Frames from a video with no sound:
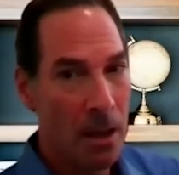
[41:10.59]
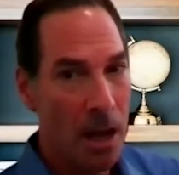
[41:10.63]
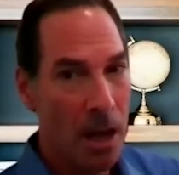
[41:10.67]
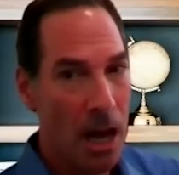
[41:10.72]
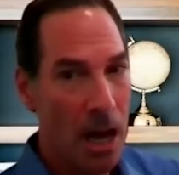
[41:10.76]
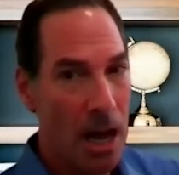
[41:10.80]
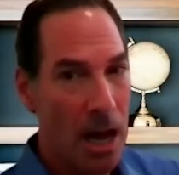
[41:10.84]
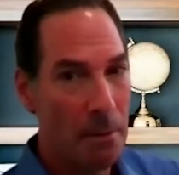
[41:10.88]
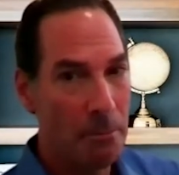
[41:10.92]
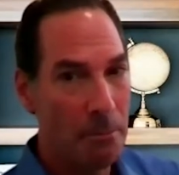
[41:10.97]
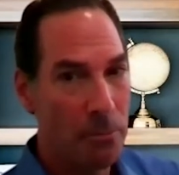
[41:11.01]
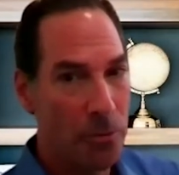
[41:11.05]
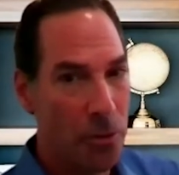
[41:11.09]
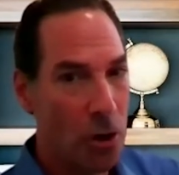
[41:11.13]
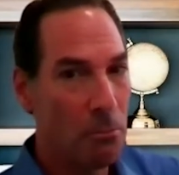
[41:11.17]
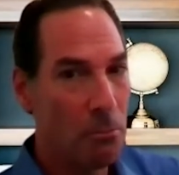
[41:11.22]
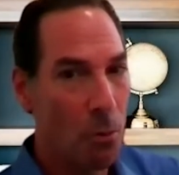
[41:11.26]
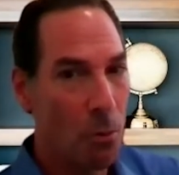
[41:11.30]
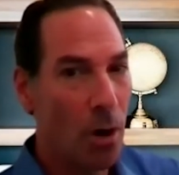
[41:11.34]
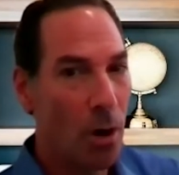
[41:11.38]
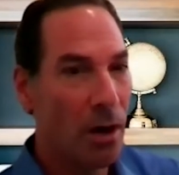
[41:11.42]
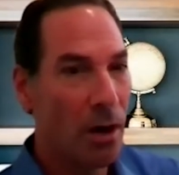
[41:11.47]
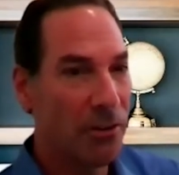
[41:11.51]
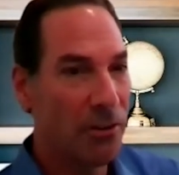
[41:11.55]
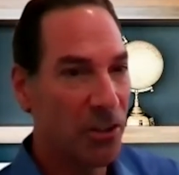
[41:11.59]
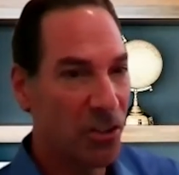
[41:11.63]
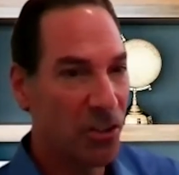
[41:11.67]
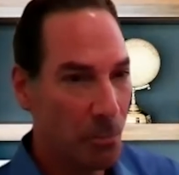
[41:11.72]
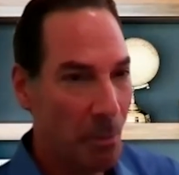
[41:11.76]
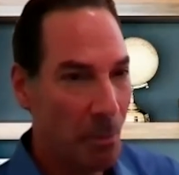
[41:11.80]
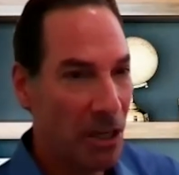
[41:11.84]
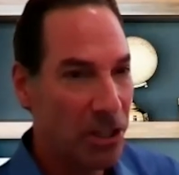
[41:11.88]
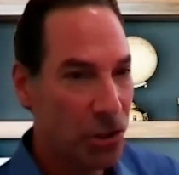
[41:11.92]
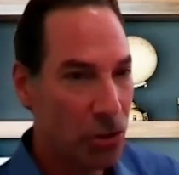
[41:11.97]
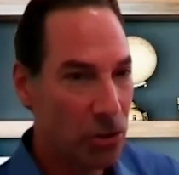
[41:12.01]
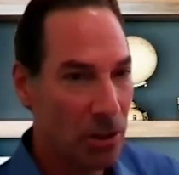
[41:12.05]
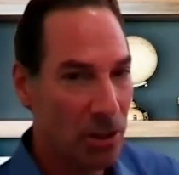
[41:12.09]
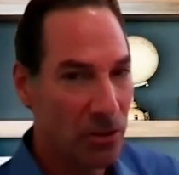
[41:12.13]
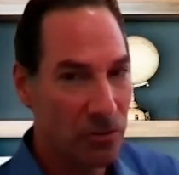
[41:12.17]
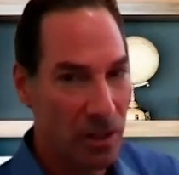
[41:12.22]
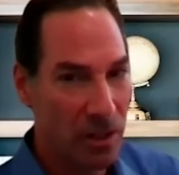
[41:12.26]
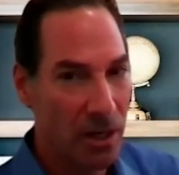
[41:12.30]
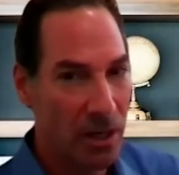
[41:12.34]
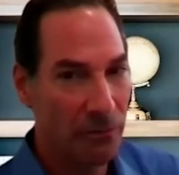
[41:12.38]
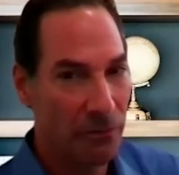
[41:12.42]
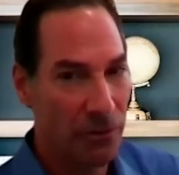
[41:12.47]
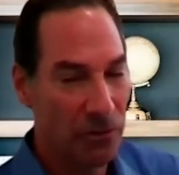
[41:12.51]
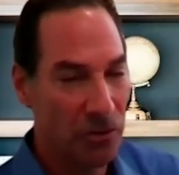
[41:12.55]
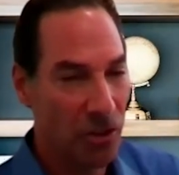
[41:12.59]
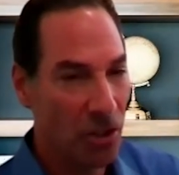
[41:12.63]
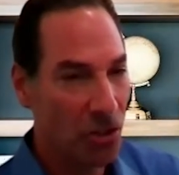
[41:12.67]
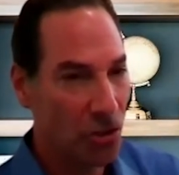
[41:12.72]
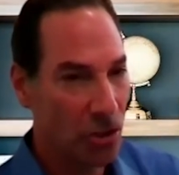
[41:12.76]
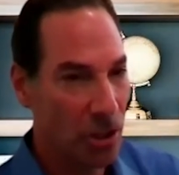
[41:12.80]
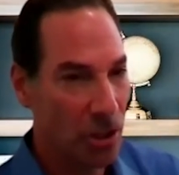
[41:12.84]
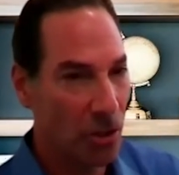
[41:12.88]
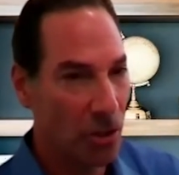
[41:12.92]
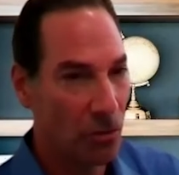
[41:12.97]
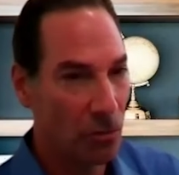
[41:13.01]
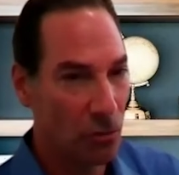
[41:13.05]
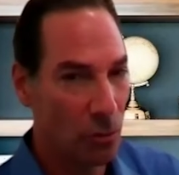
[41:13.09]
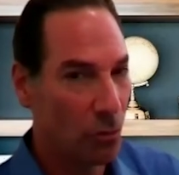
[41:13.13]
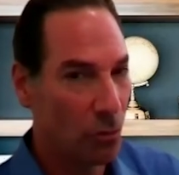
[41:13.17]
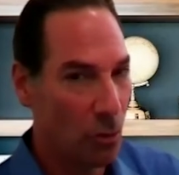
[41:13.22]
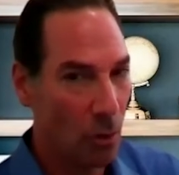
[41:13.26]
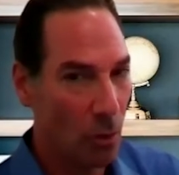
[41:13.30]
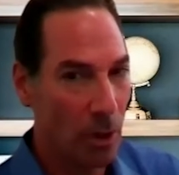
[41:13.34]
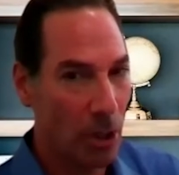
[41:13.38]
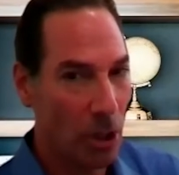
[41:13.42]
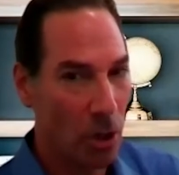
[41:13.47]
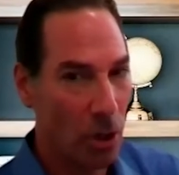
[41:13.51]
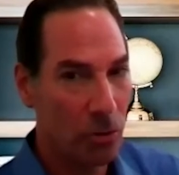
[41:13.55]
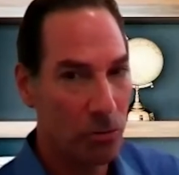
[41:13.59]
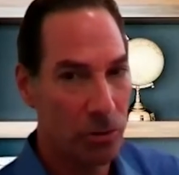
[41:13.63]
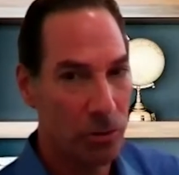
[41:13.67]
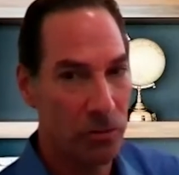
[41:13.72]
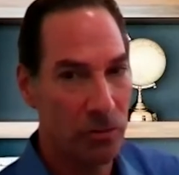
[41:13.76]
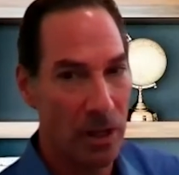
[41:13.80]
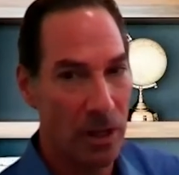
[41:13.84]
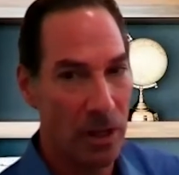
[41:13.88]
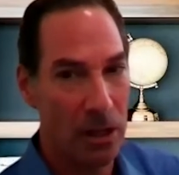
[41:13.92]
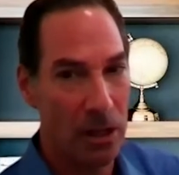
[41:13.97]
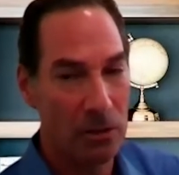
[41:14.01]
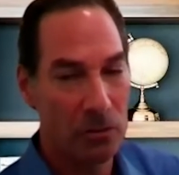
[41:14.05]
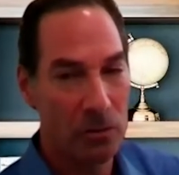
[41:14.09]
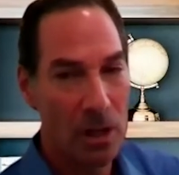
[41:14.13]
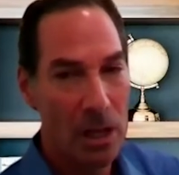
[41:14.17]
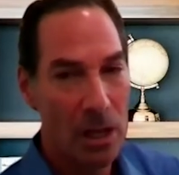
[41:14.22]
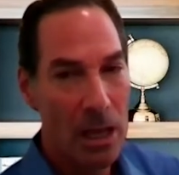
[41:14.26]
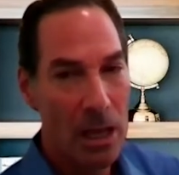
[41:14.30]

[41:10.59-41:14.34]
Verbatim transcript: Um, they're more of a specialist than a physician is who's doing ultrasounds.